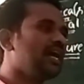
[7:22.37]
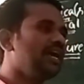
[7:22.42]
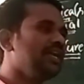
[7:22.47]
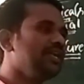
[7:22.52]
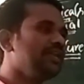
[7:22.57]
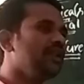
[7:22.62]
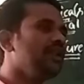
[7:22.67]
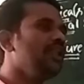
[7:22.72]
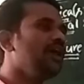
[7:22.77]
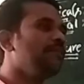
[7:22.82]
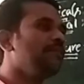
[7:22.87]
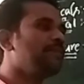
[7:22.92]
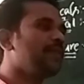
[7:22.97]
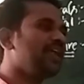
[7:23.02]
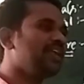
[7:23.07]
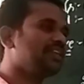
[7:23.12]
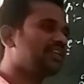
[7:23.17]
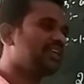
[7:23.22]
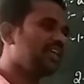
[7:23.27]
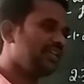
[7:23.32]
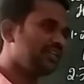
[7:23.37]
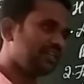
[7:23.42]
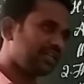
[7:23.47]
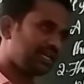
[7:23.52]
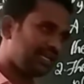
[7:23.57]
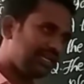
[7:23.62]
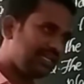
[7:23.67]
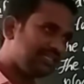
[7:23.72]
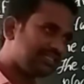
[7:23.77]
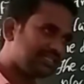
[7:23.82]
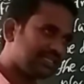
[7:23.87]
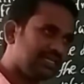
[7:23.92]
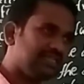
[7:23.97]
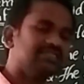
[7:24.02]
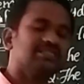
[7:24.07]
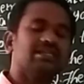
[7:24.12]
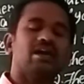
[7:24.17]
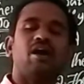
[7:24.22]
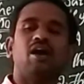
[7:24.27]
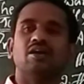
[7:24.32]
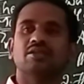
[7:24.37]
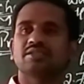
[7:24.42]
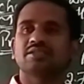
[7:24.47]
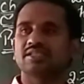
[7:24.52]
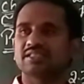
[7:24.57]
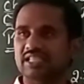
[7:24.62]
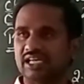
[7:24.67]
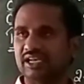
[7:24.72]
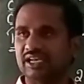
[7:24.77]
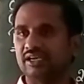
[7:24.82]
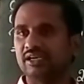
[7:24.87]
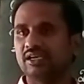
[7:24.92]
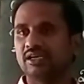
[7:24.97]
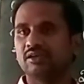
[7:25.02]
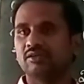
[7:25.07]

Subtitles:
hydrilla plant can release us oxygen.